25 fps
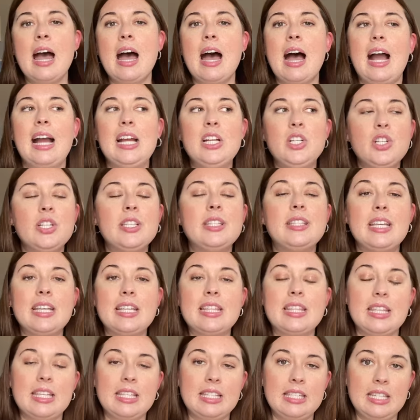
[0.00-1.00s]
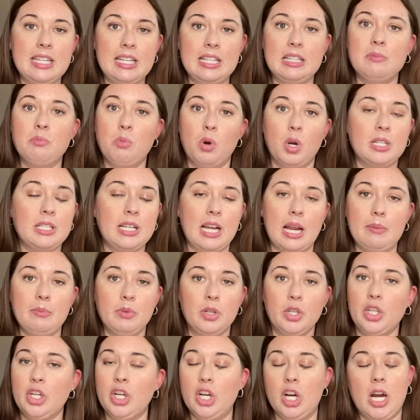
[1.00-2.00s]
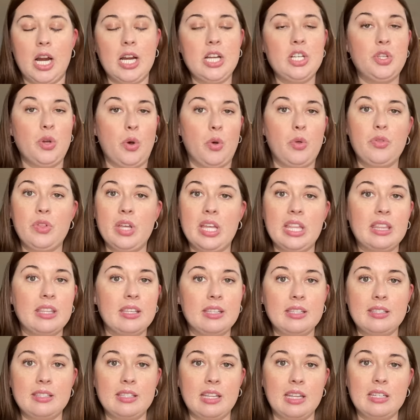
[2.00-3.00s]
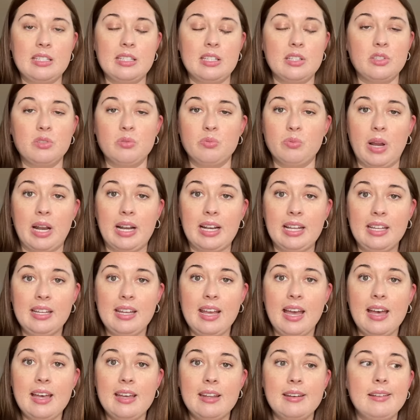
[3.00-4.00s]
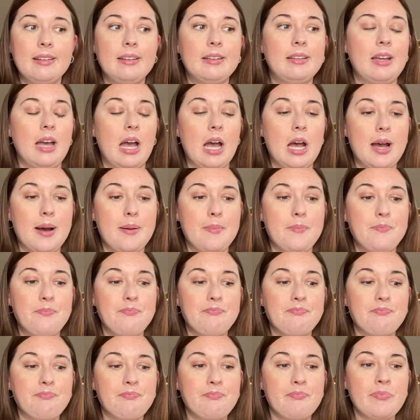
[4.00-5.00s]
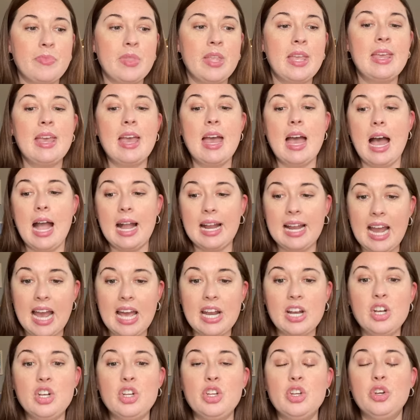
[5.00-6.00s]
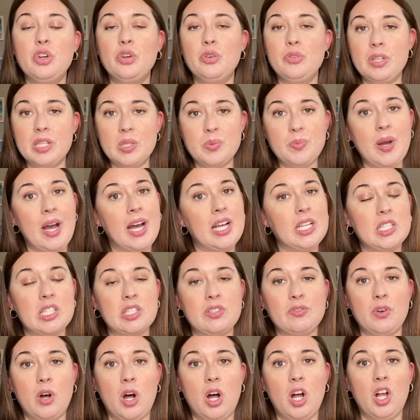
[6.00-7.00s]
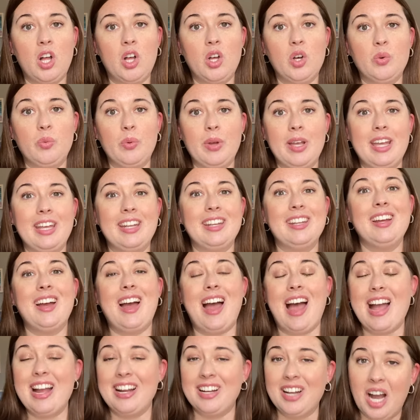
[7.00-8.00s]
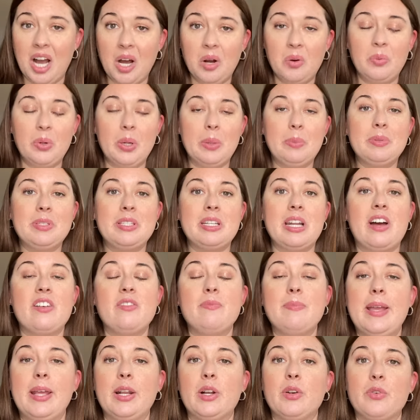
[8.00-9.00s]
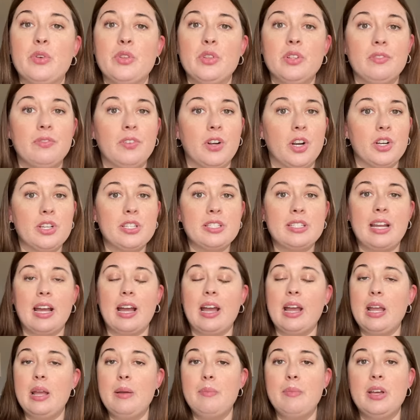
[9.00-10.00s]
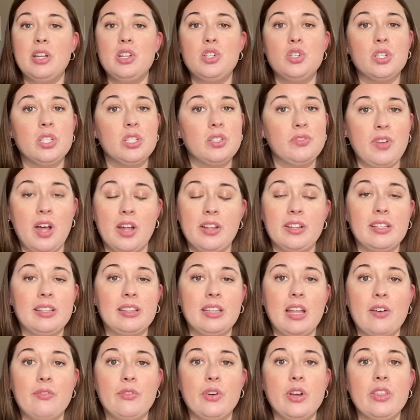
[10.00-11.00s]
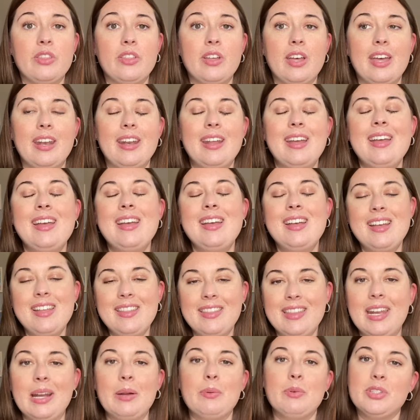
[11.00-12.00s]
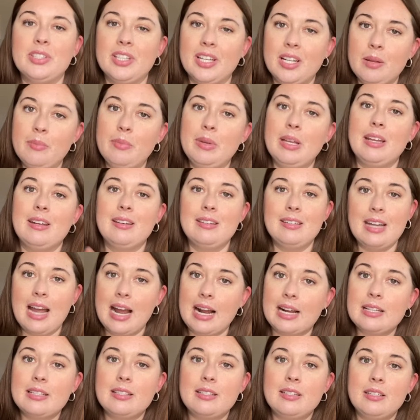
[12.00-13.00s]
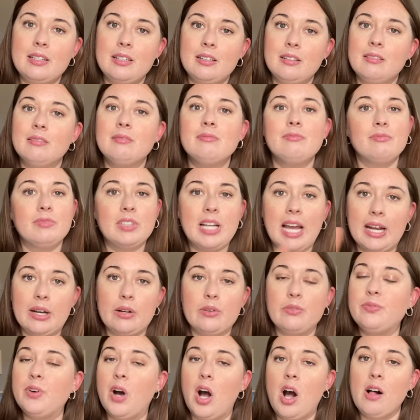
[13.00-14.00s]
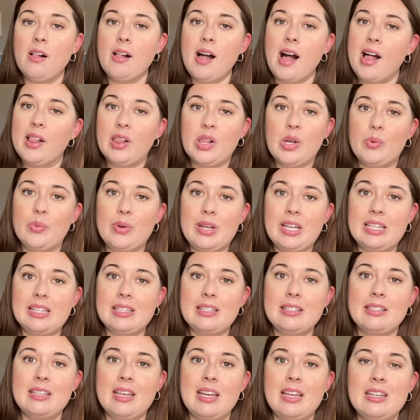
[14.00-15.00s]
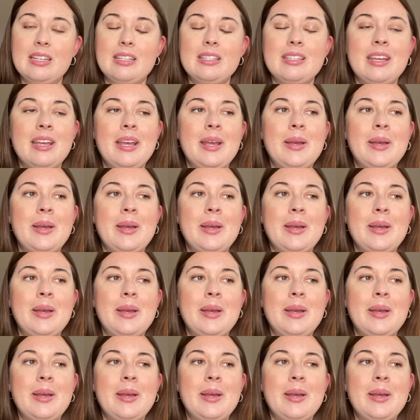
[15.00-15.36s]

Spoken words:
I just think this needs more time to cure. I don't think this scent is ready yet. I kind of knew this past fall when I got Whipstaff Manor for the first time and just fell in love with it, that it was going to be a next kind of fall Halloween scent.